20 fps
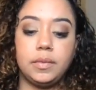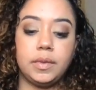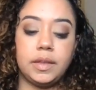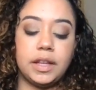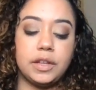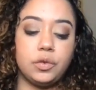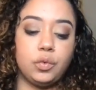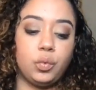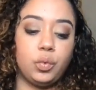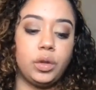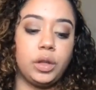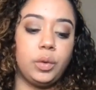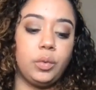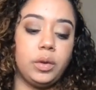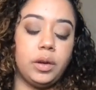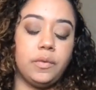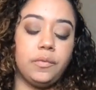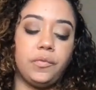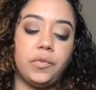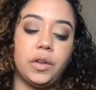That's really
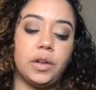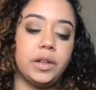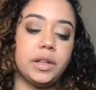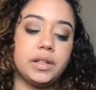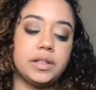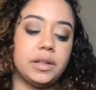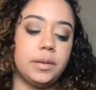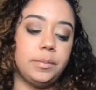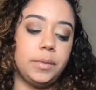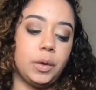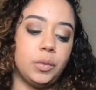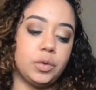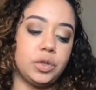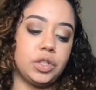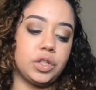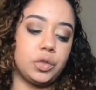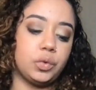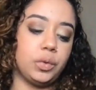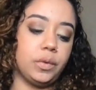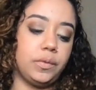what I'm feeling. Something was
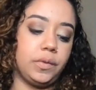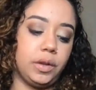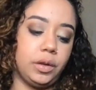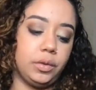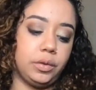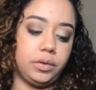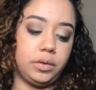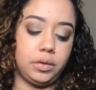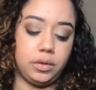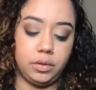just revealed.